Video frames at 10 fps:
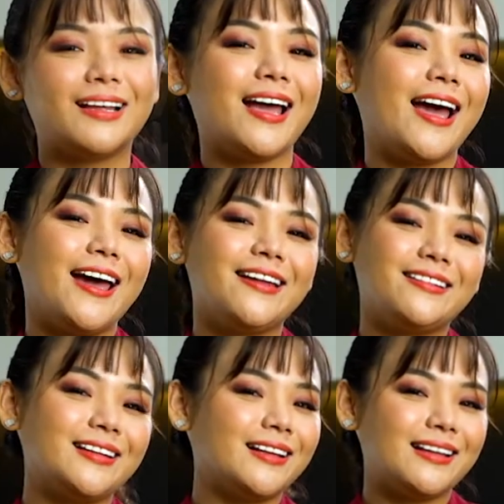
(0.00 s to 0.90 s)

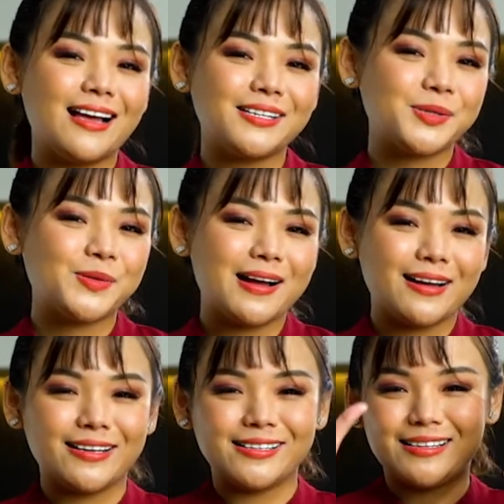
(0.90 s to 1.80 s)
And the last
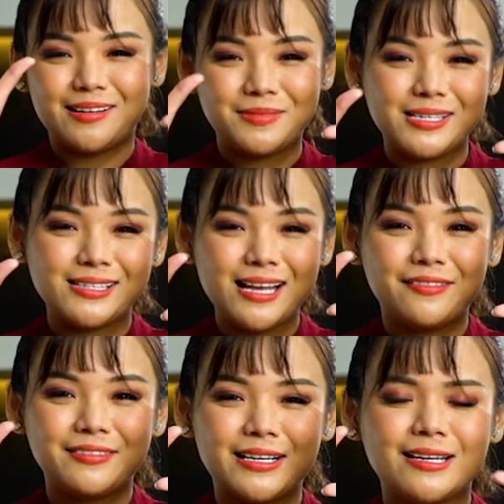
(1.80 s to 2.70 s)
one, number
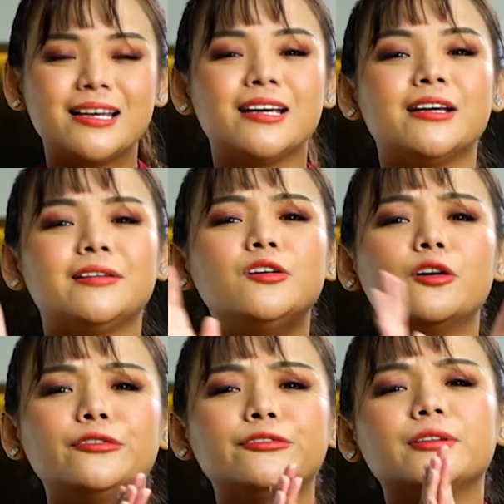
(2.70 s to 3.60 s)
seven.
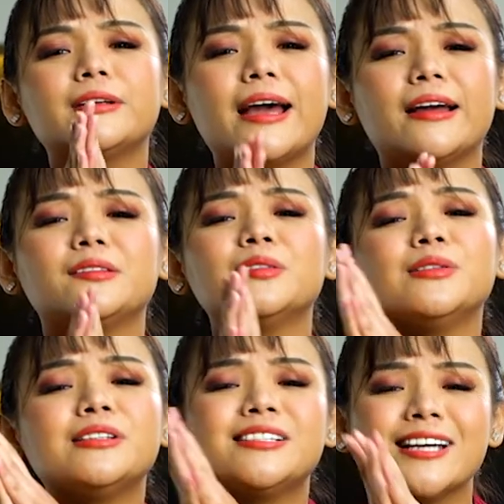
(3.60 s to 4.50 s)
Don't forget to
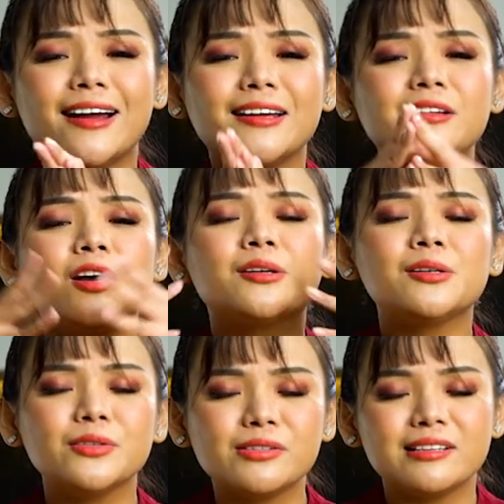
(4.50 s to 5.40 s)
check your
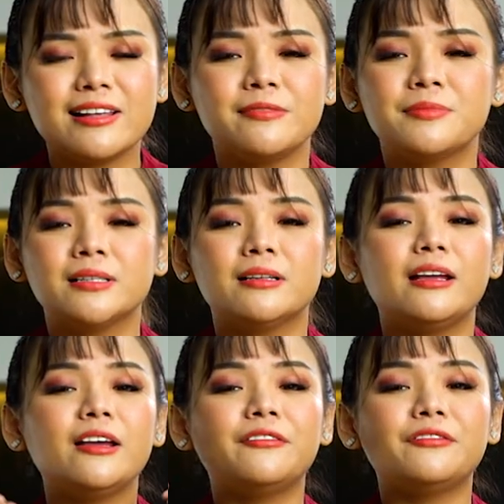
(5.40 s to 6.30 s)
clothes label
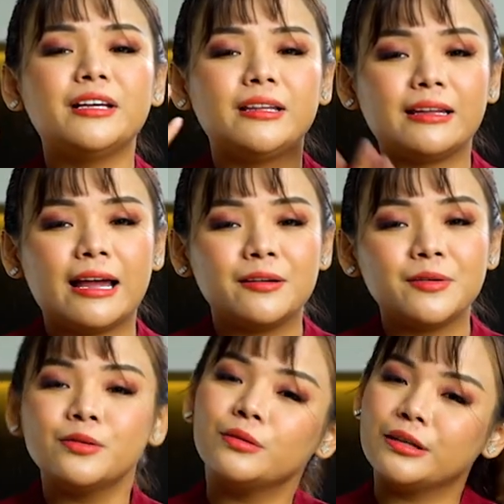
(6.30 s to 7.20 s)
if it can
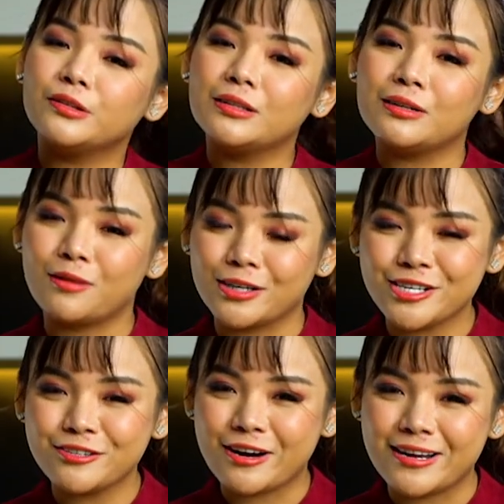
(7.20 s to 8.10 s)
go into the
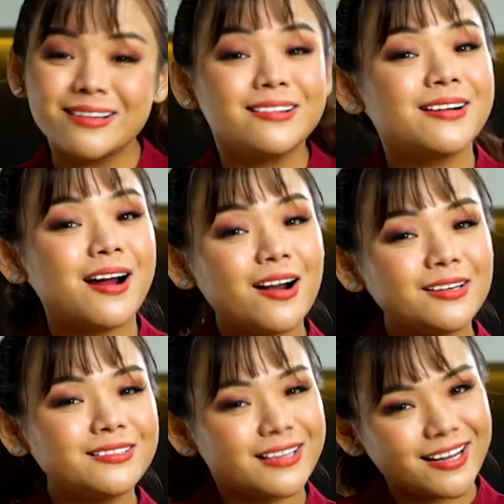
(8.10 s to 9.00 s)
washer dryer
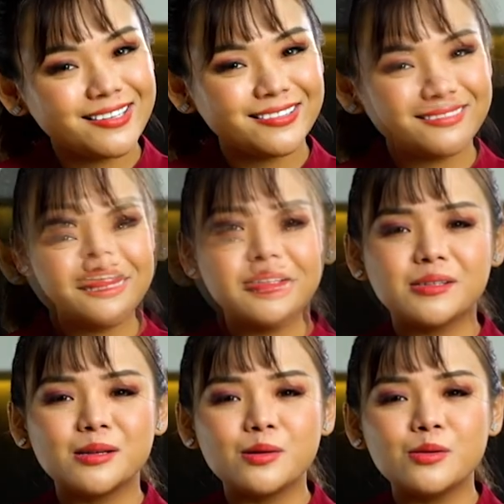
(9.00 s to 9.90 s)
or not.
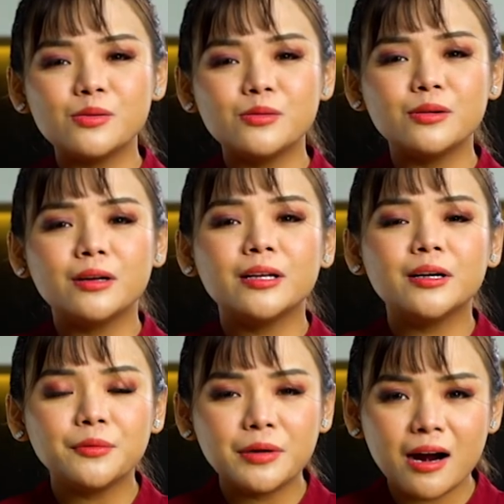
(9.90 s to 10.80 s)
So
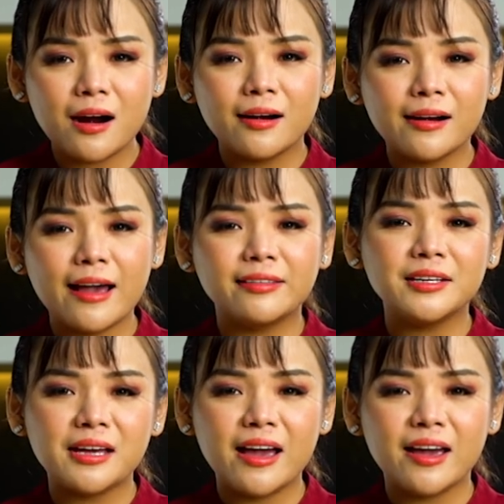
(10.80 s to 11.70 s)
here we are at
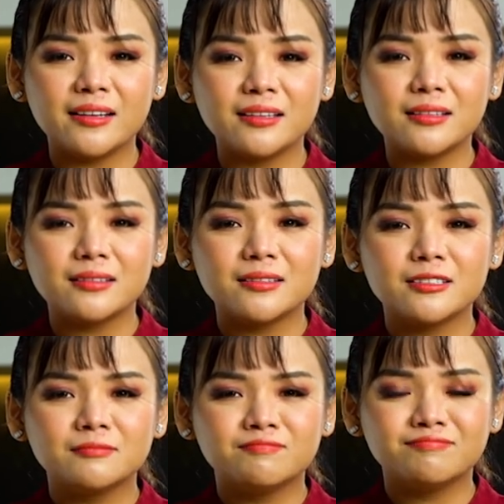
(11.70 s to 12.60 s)
the end.
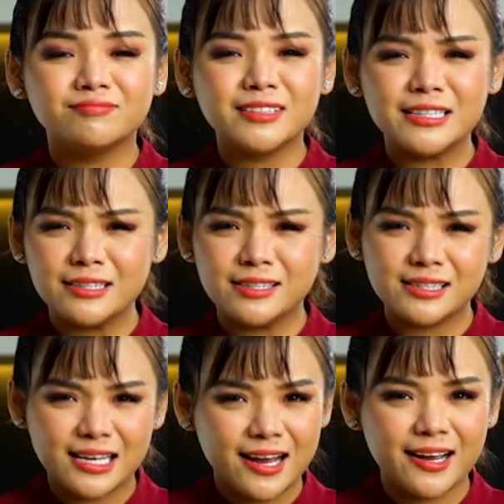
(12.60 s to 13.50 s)
Mm, this is
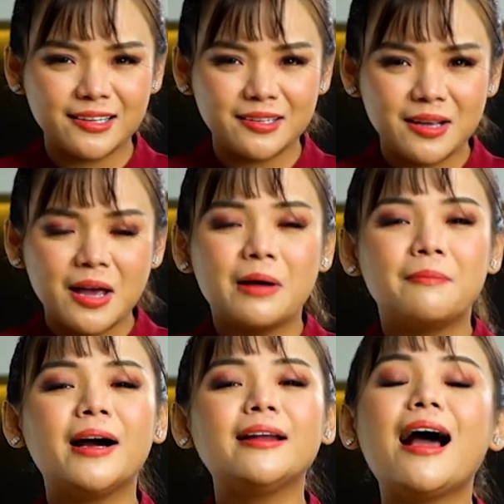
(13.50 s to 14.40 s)
sad,
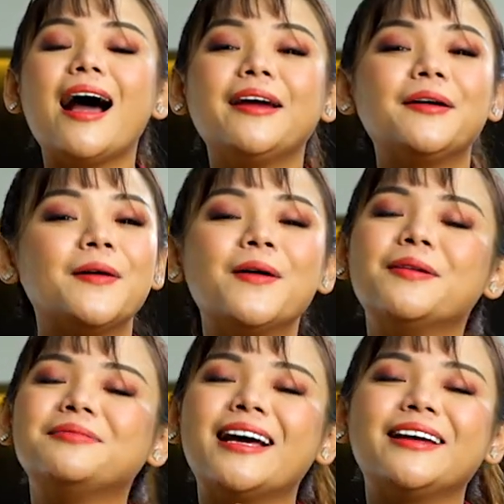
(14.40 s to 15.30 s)
but I
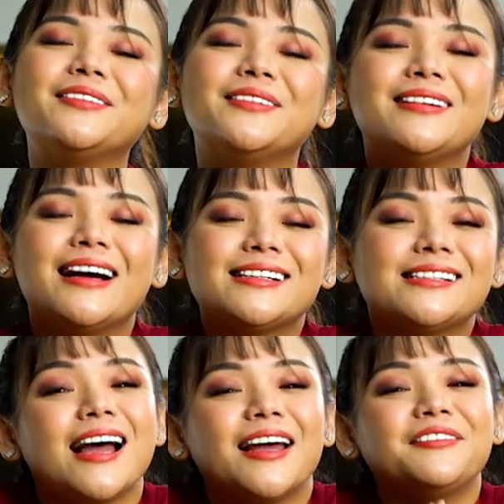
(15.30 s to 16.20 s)
hope that you
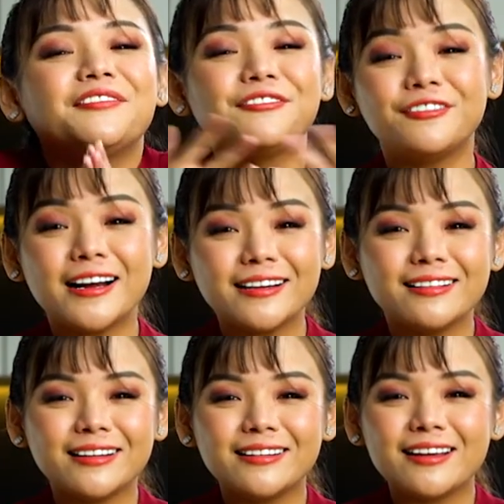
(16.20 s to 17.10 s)
guys had fun
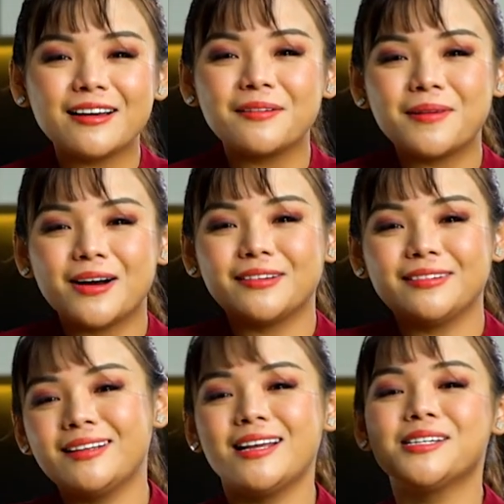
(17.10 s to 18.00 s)
learning about
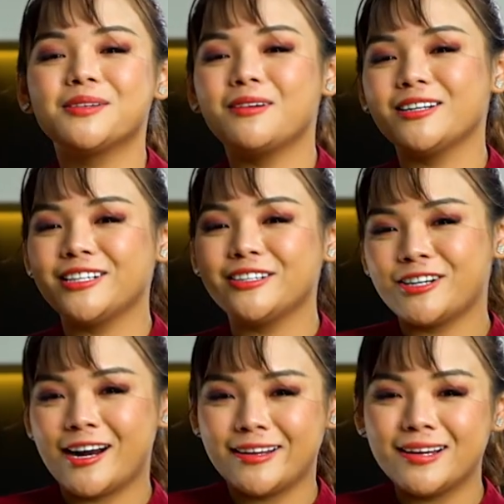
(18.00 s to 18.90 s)
this washer
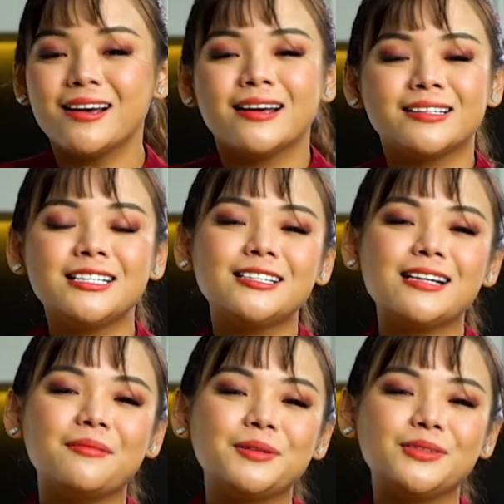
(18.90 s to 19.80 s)
dryer T
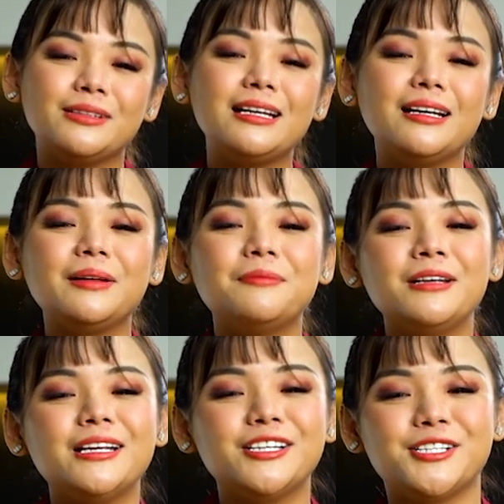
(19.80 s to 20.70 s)
W D
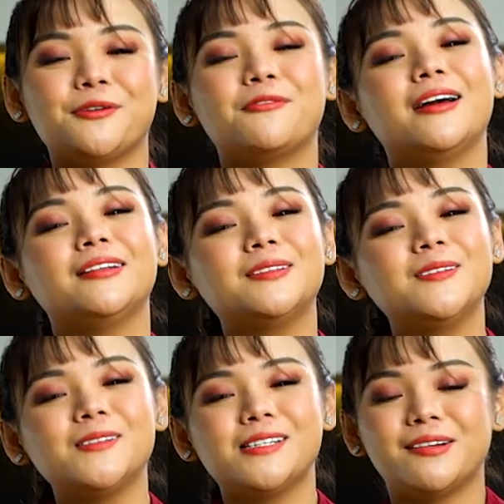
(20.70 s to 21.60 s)
B J one
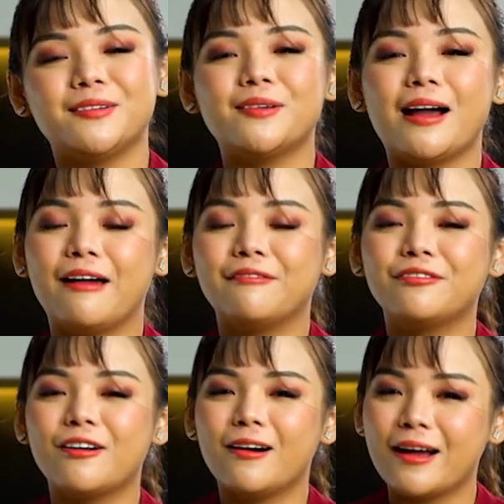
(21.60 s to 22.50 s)
two zero M
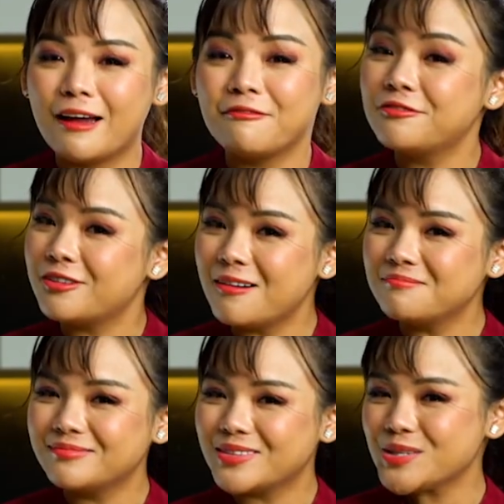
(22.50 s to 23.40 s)
four M
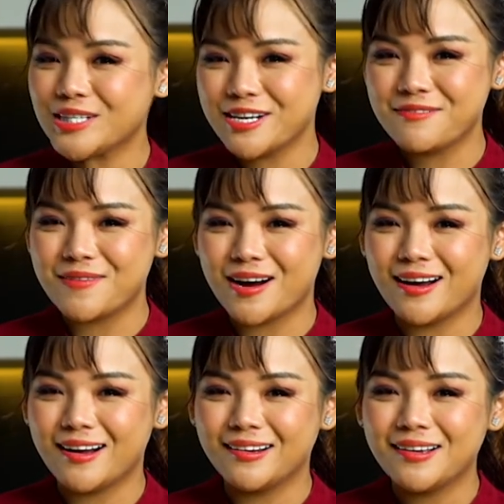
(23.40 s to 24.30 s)
from
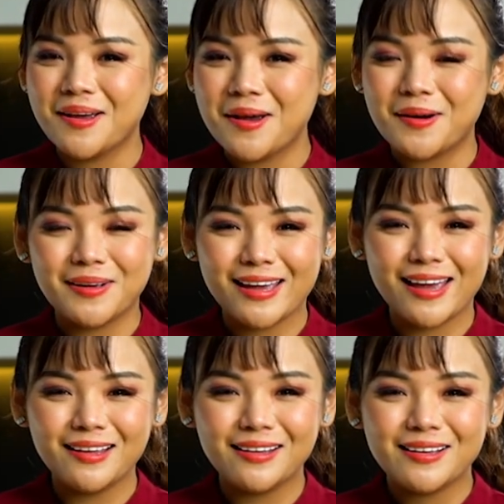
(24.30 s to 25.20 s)
Toshiba.
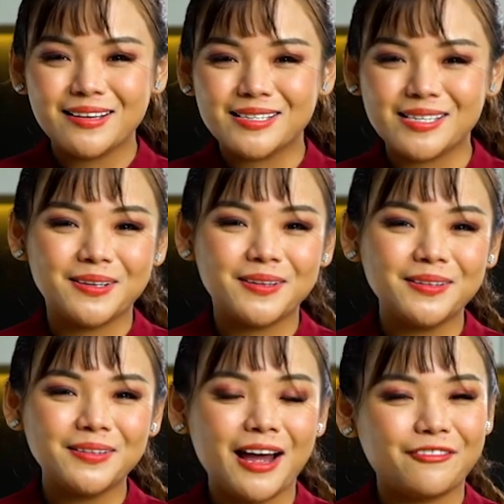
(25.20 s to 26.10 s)
Okay,
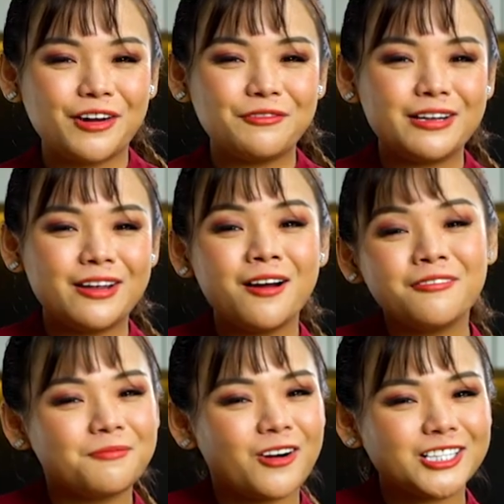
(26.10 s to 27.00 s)
so have fun with your
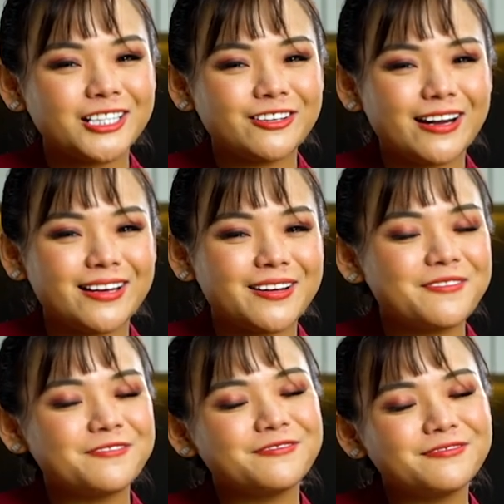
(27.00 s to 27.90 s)
washer dryer.
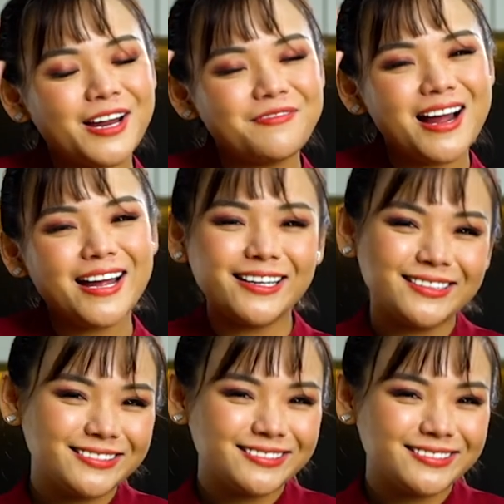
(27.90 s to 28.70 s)
Bye bye.